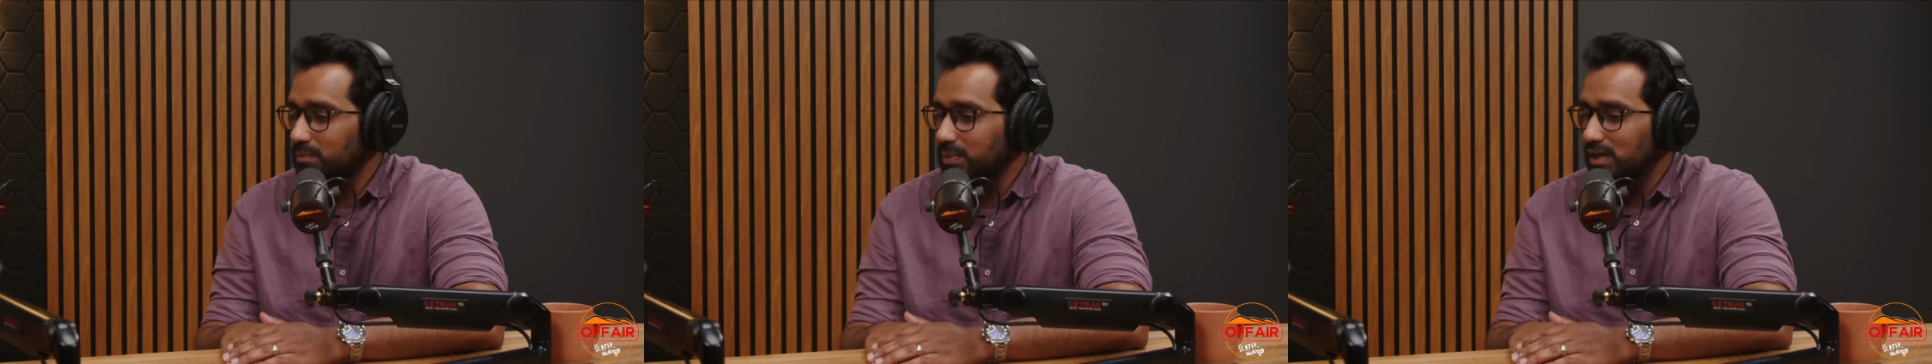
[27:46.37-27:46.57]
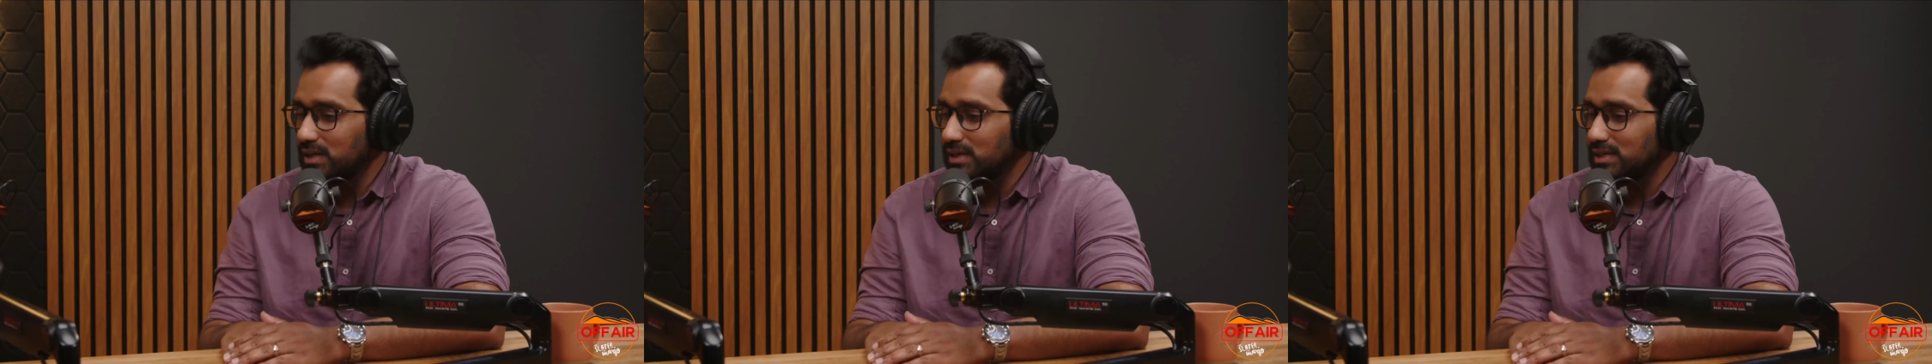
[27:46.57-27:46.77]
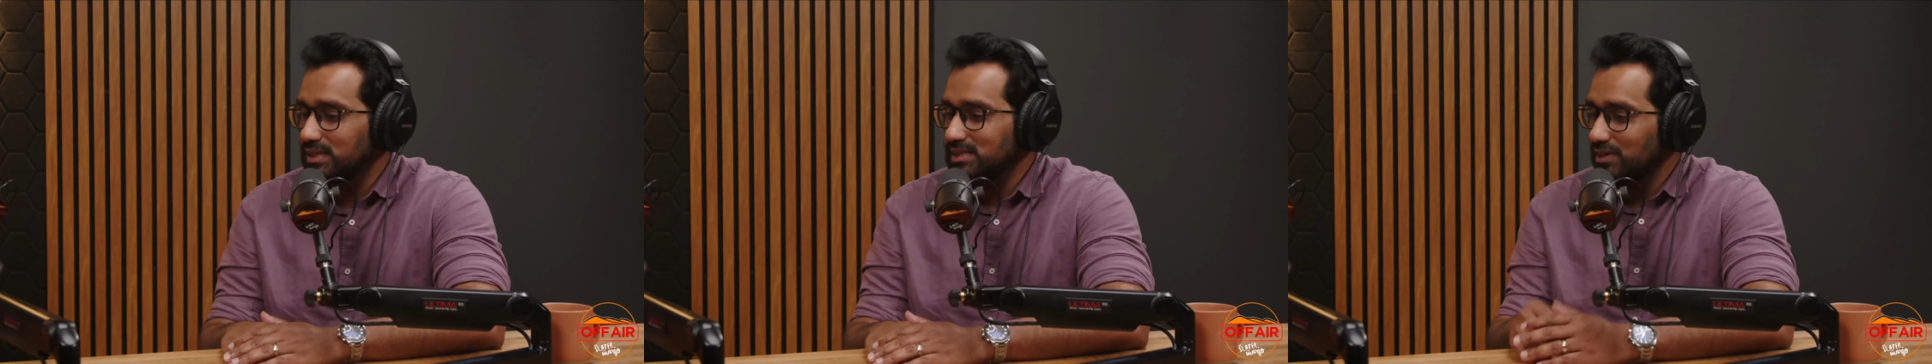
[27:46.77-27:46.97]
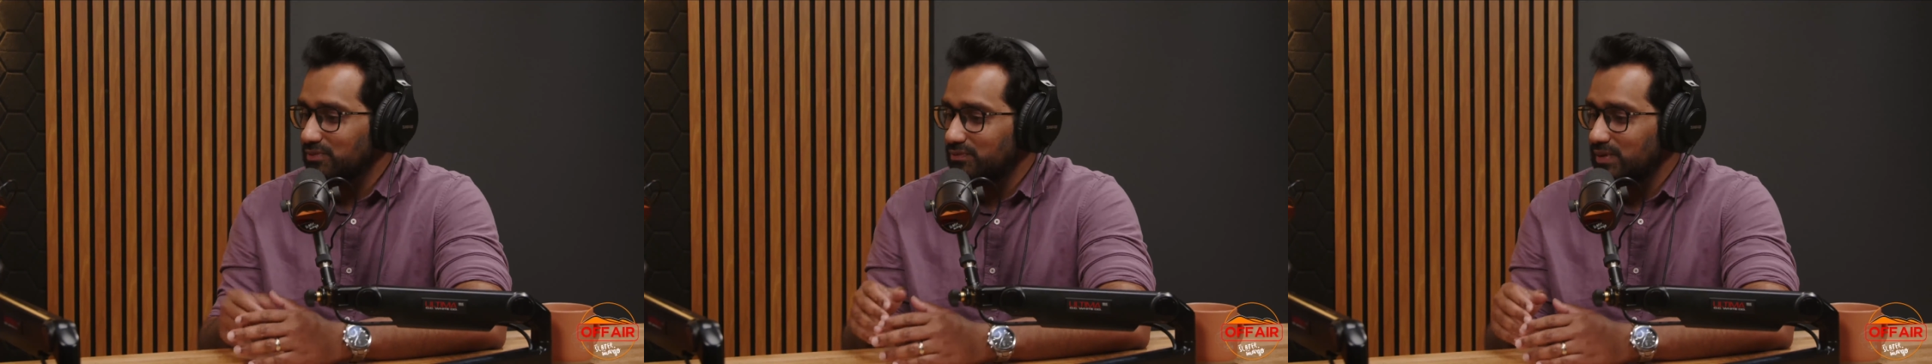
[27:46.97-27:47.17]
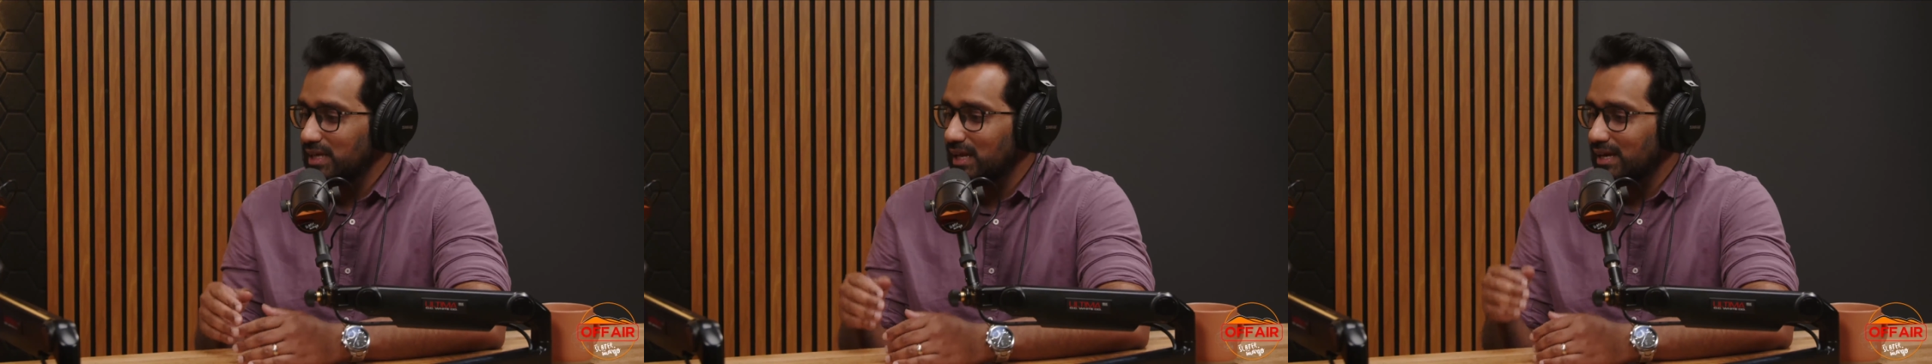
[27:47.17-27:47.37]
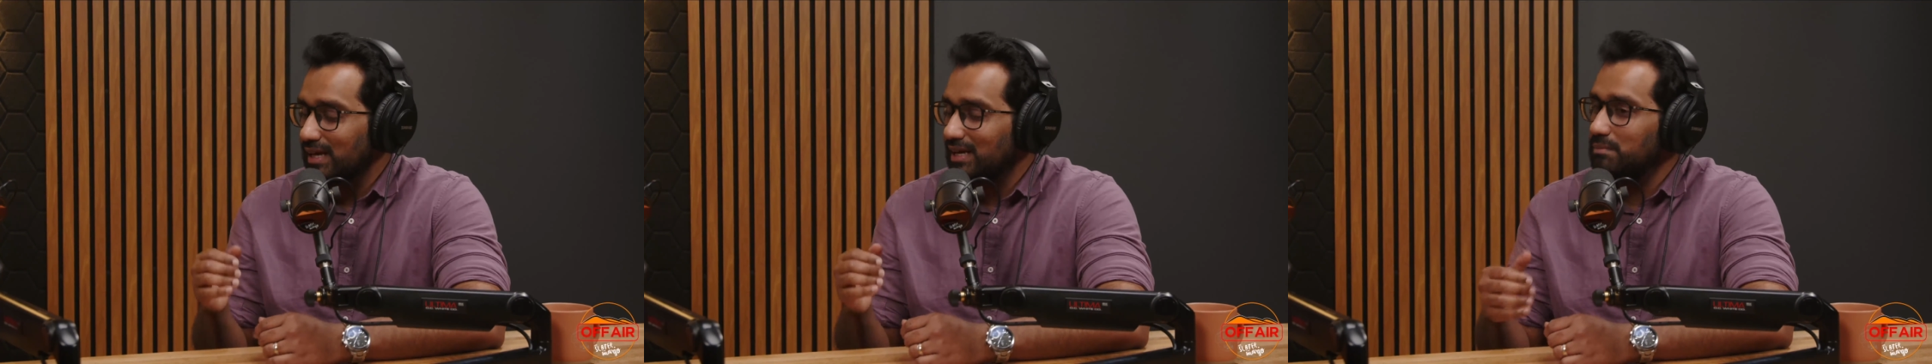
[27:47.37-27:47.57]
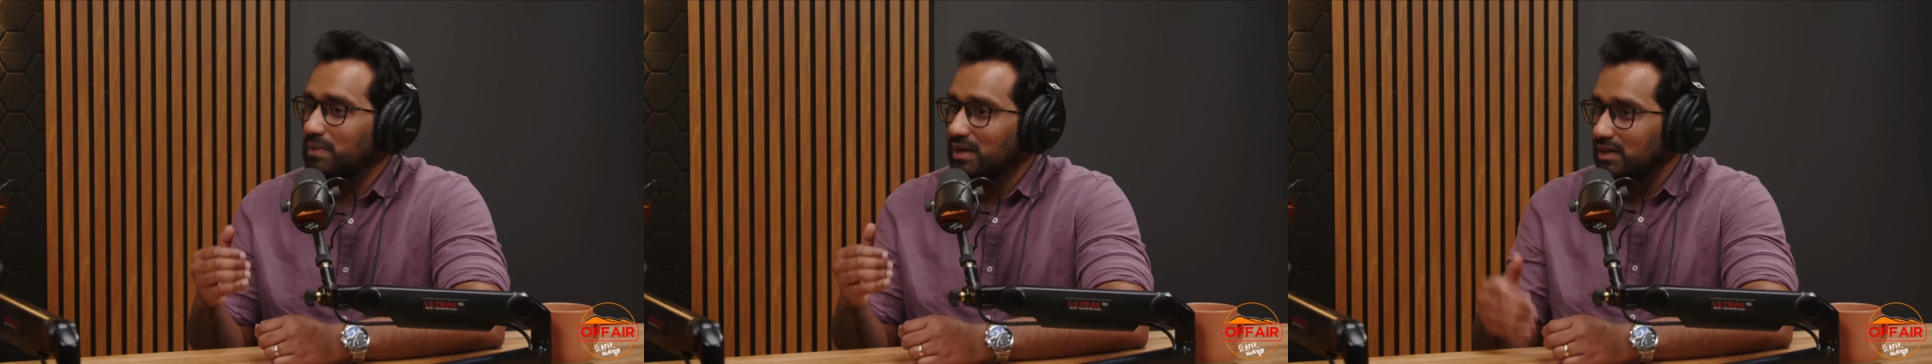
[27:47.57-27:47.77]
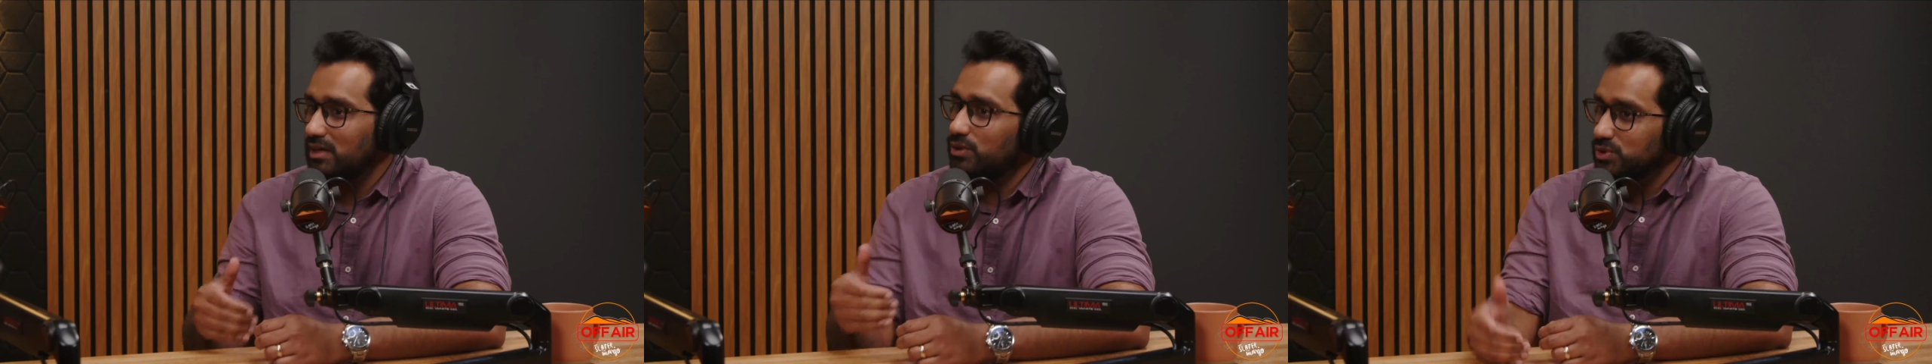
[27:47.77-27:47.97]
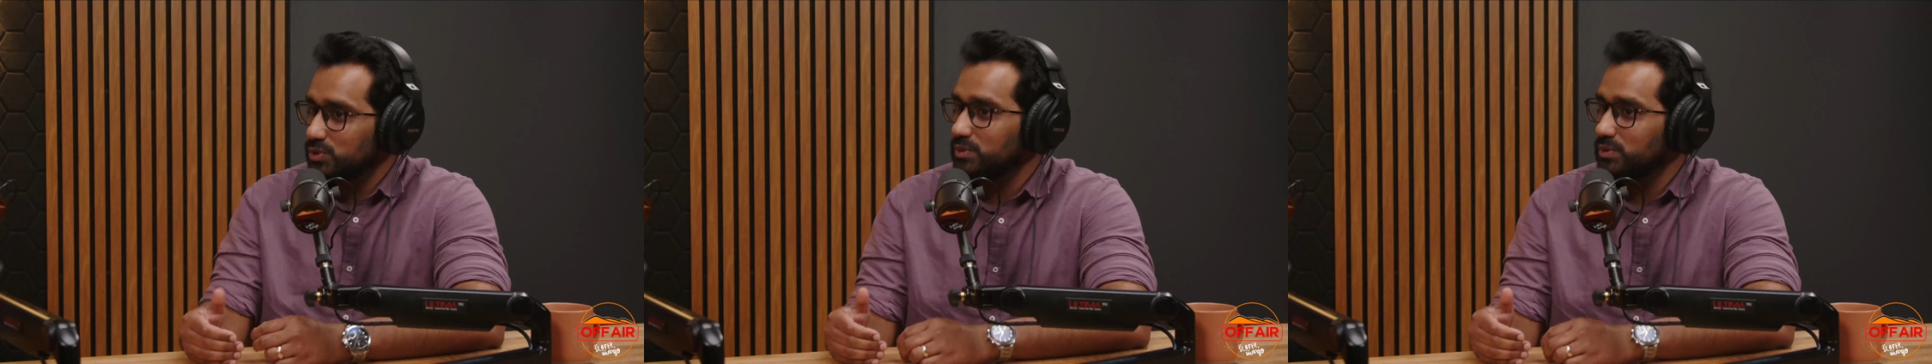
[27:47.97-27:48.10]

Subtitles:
because I feel like I can make a huge